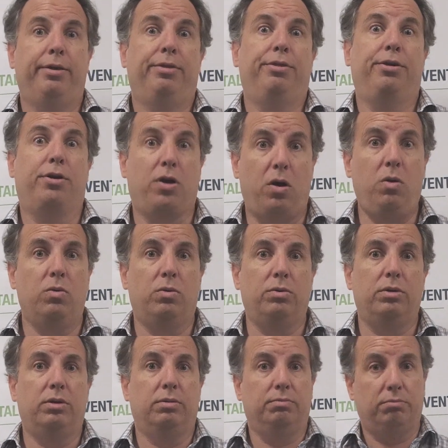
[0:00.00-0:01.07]
the
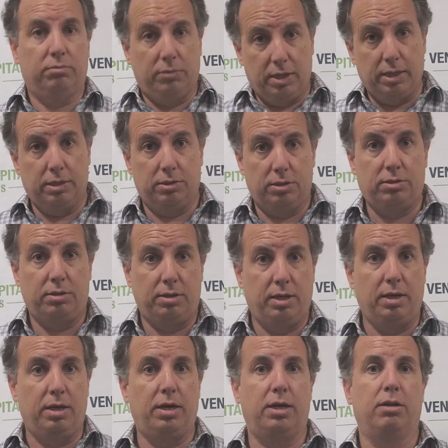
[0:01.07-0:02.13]
code is
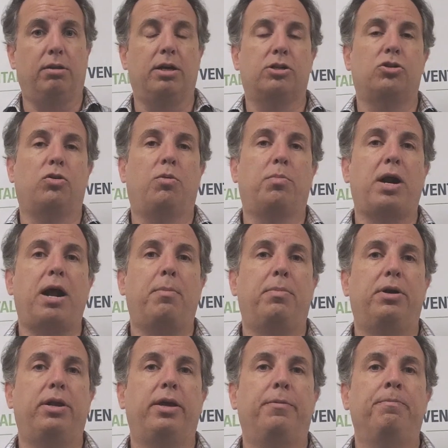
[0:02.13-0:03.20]
the intellectual
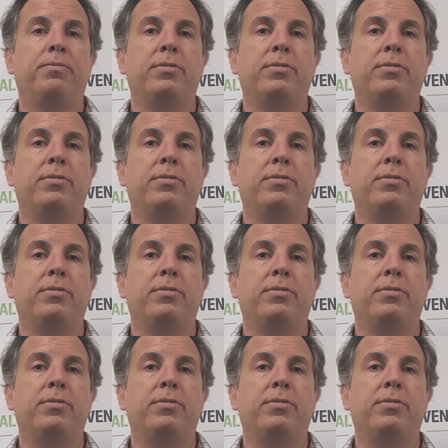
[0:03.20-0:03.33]
property.